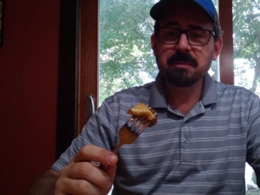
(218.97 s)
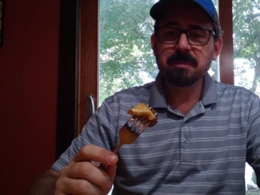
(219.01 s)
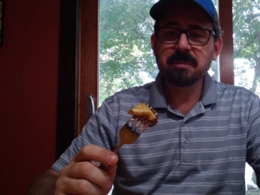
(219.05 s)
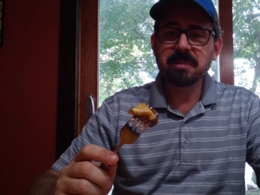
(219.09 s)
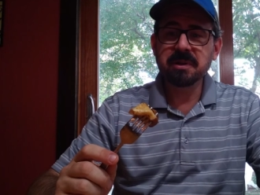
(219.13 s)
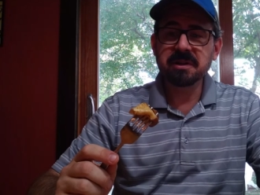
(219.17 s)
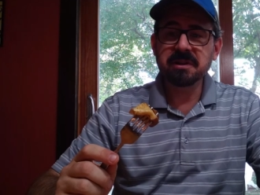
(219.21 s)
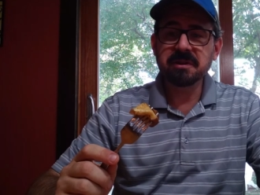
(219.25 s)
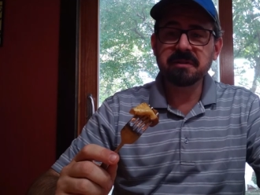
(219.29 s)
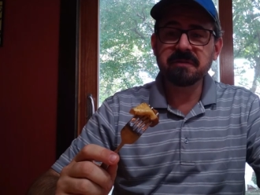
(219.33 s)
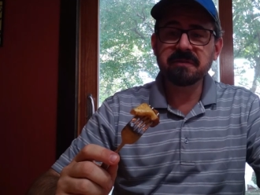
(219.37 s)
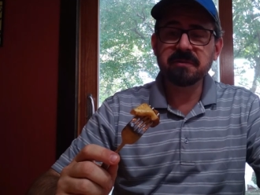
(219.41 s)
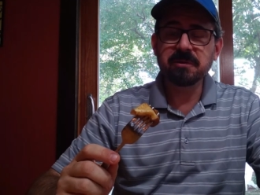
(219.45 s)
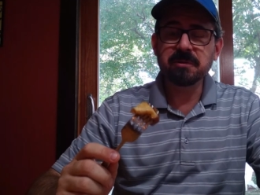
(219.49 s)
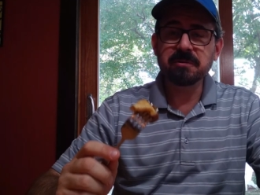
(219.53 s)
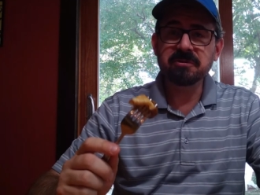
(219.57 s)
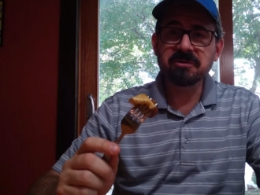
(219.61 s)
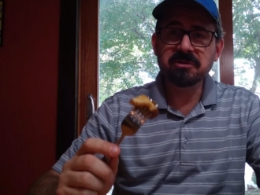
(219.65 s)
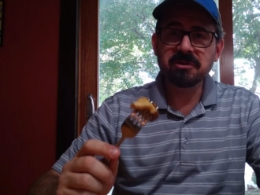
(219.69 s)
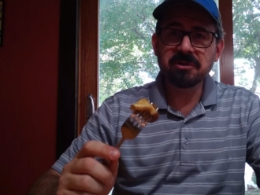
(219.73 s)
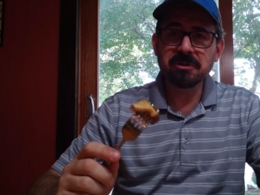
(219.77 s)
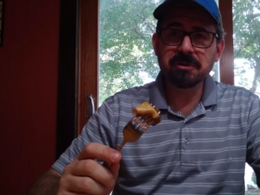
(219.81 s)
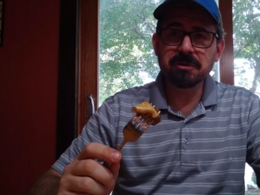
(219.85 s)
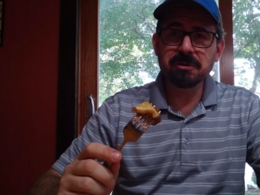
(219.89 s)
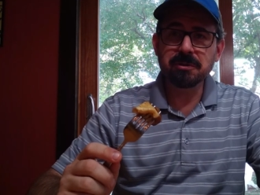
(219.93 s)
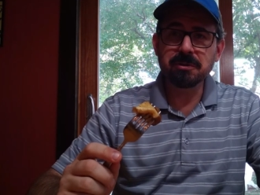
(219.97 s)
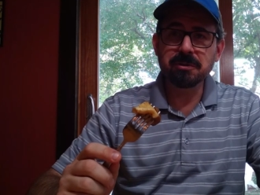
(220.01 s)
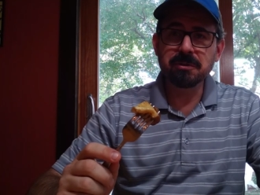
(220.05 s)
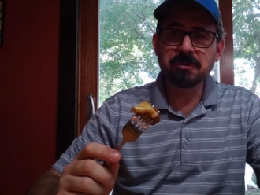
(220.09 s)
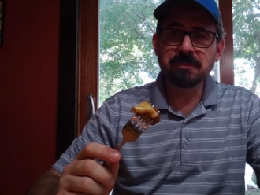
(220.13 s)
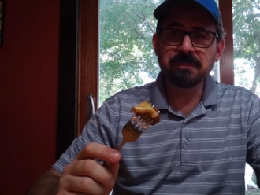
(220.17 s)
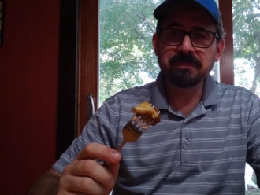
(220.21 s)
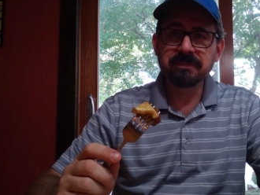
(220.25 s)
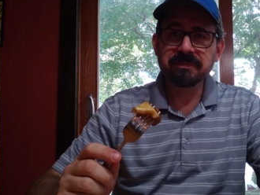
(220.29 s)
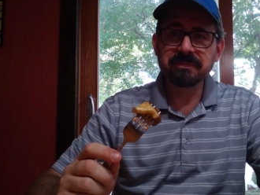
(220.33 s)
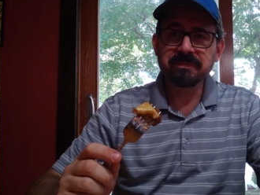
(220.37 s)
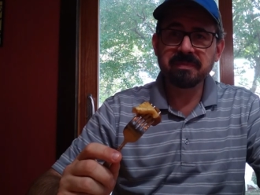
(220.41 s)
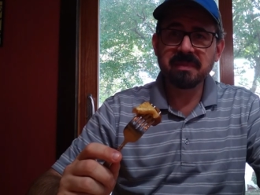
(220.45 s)
But if you
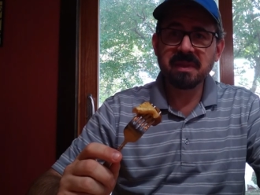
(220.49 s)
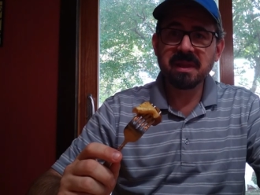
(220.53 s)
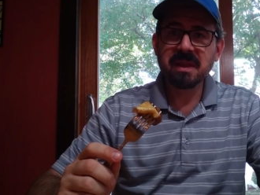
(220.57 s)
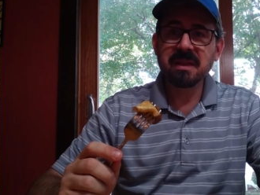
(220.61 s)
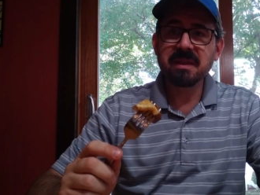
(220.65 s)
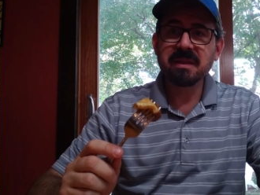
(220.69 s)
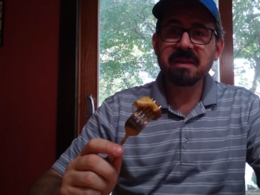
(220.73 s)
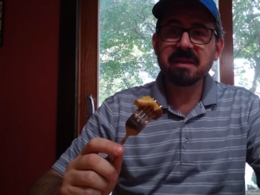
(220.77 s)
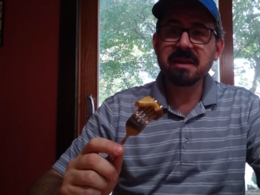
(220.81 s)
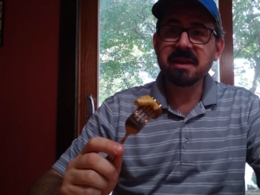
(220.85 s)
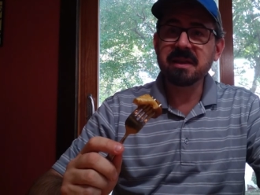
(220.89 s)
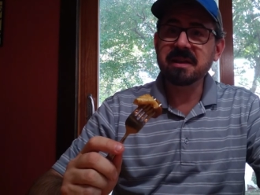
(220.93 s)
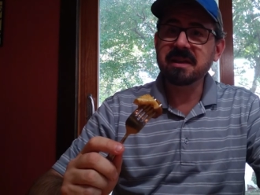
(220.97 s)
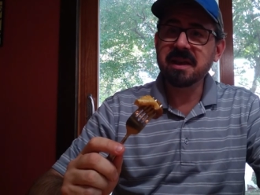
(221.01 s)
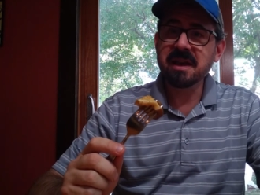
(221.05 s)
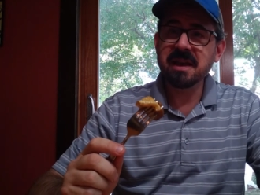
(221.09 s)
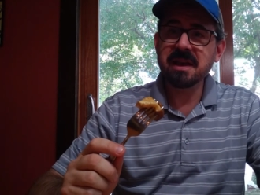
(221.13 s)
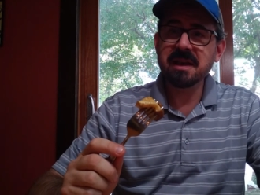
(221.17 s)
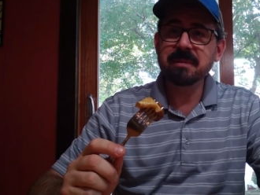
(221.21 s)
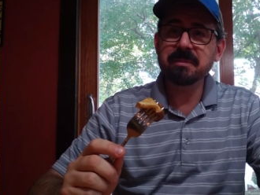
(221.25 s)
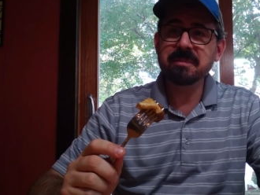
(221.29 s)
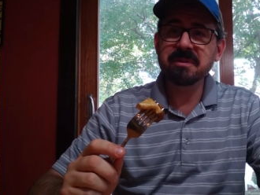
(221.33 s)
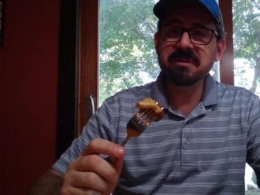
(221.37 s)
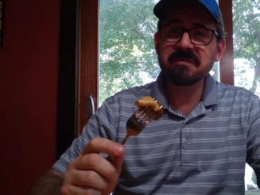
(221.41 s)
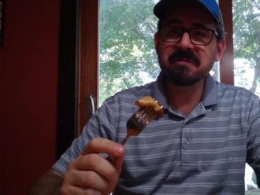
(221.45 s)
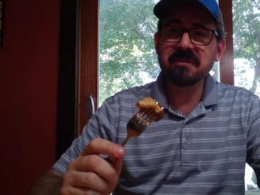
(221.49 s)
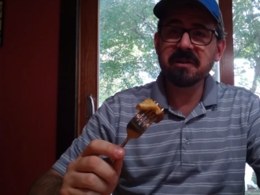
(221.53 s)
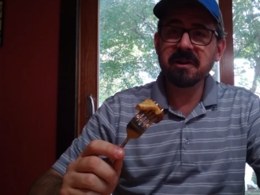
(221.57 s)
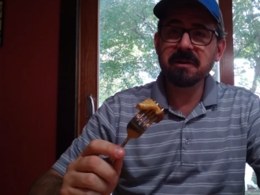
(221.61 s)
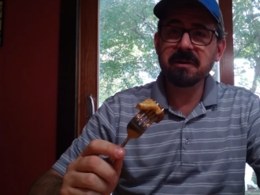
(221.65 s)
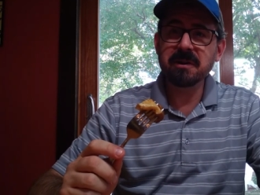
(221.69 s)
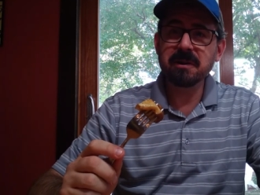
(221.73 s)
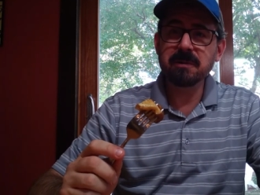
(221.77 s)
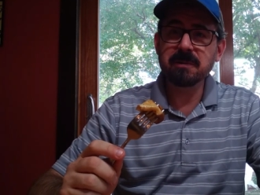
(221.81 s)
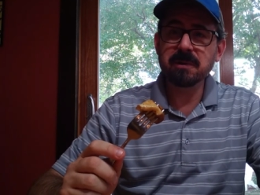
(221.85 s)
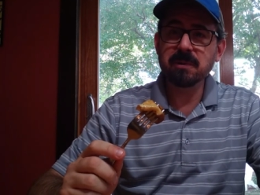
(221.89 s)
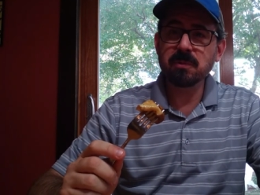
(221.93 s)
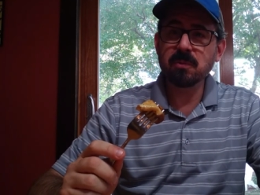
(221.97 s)
do, they can be
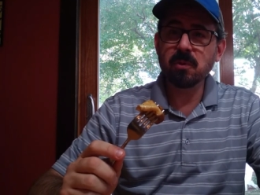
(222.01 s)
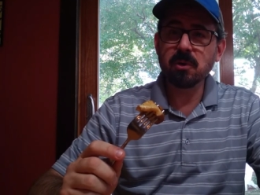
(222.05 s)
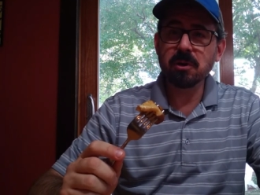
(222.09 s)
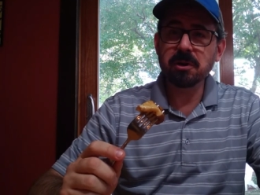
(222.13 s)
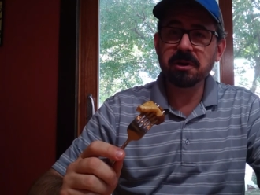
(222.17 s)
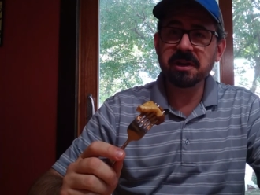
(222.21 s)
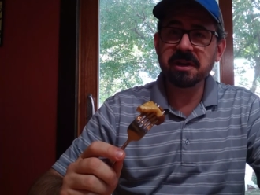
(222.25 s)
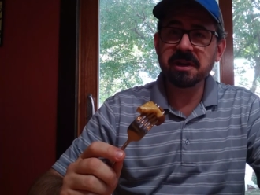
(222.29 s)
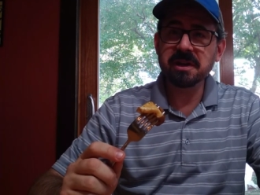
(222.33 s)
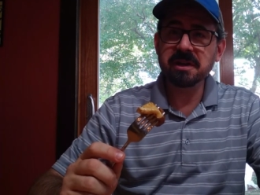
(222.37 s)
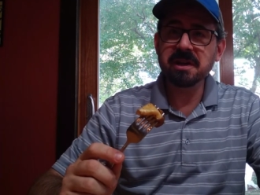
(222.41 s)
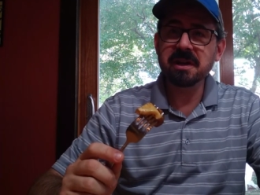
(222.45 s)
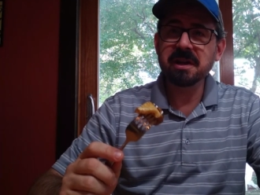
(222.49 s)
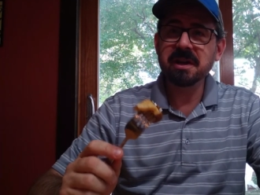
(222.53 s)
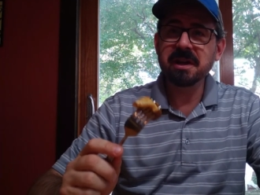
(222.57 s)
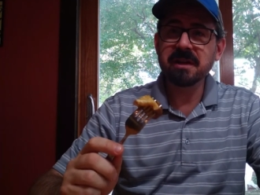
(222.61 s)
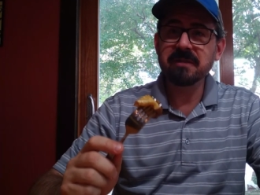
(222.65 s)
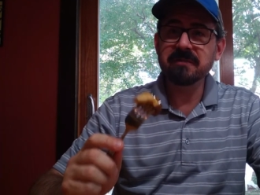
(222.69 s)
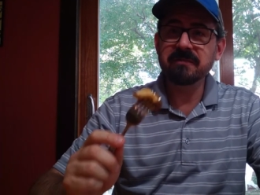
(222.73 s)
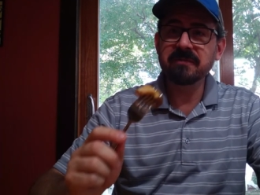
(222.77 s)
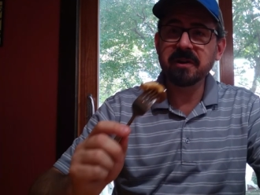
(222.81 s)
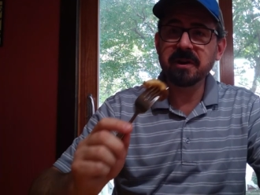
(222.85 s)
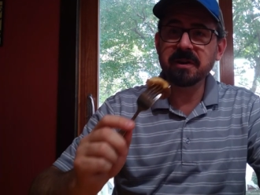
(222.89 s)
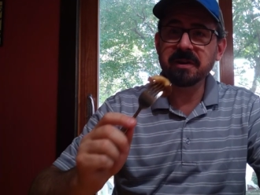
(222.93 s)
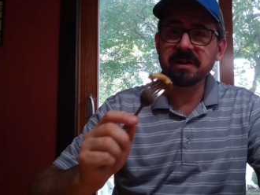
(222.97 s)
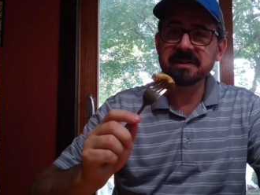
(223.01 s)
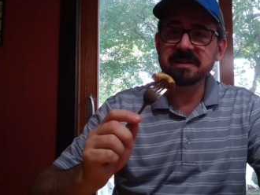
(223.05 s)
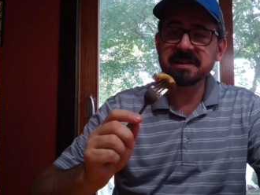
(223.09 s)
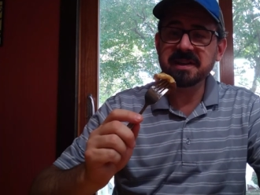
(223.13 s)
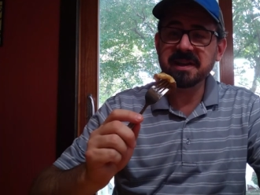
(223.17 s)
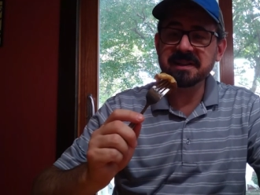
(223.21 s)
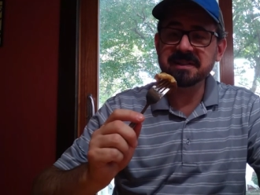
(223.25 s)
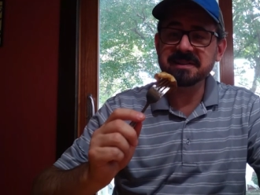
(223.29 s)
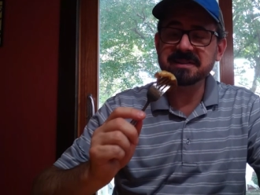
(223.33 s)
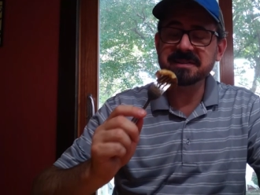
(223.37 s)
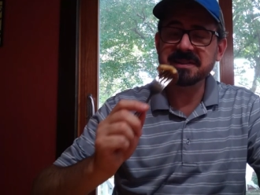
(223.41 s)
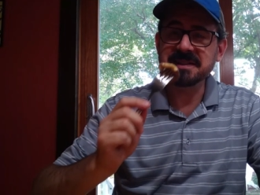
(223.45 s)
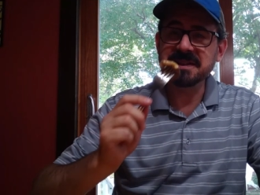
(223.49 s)
very rewarding and very
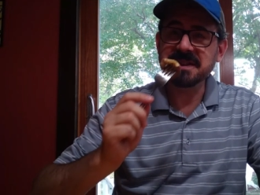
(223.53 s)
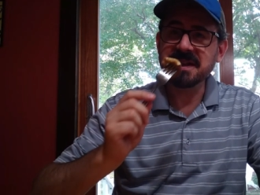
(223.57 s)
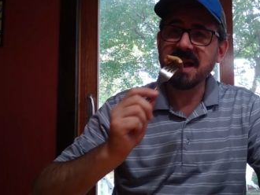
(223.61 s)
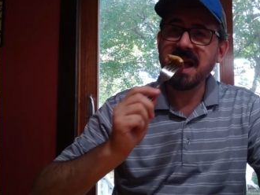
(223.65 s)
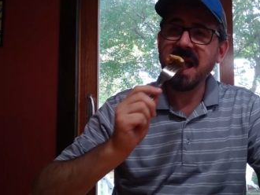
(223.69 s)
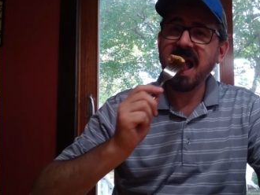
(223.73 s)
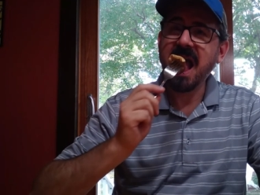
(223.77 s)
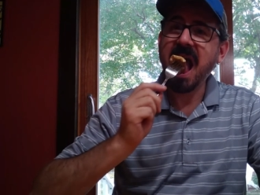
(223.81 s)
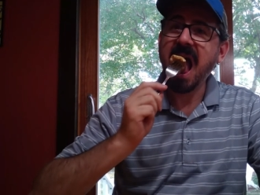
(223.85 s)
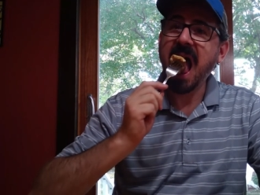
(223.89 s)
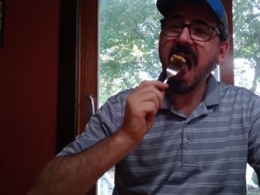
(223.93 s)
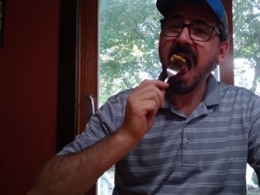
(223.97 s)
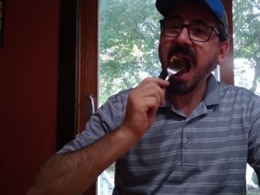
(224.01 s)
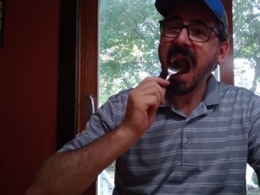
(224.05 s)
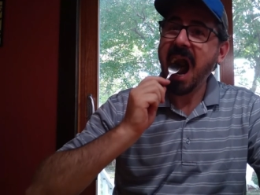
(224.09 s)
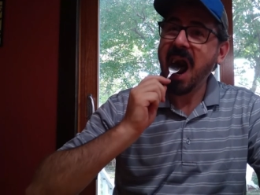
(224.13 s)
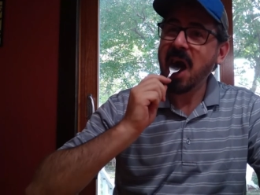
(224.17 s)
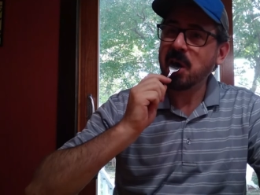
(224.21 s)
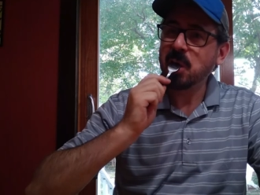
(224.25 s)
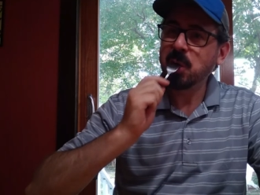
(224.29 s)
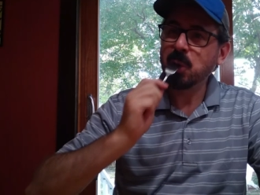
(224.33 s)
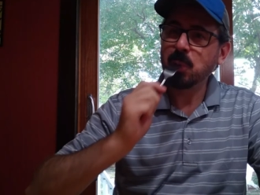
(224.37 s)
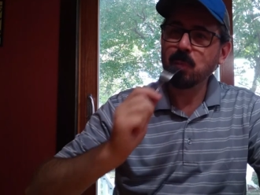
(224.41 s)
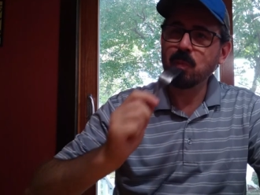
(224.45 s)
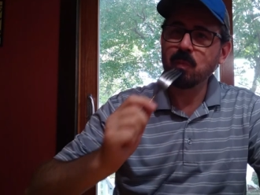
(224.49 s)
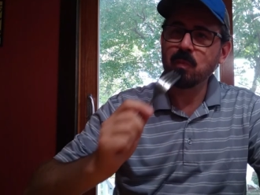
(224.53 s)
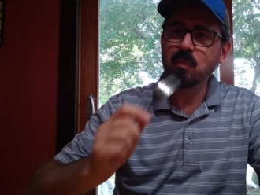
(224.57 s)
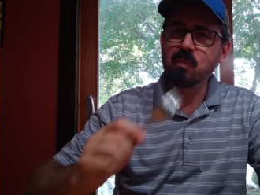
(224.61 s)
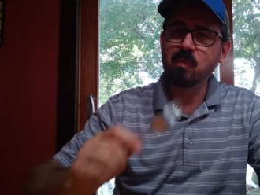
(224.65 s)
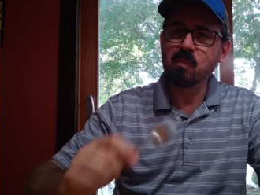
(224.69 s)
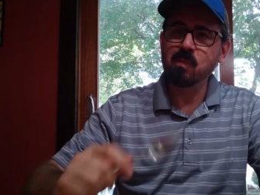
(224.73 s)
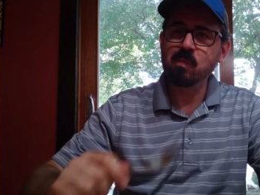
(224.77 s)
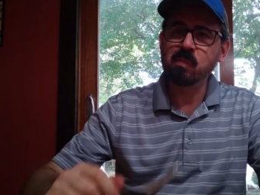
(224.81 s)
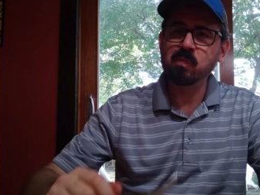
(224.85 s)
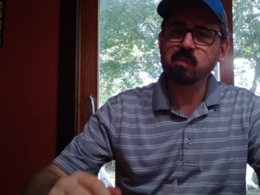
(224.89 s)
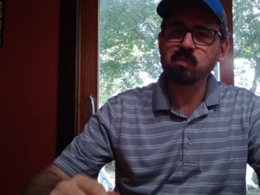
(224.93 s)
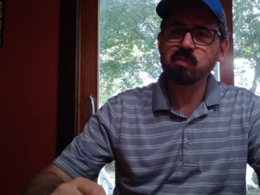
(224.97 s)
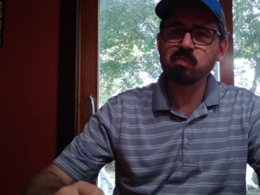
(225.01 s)
tasty.
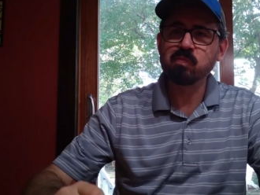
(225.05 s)
Mm.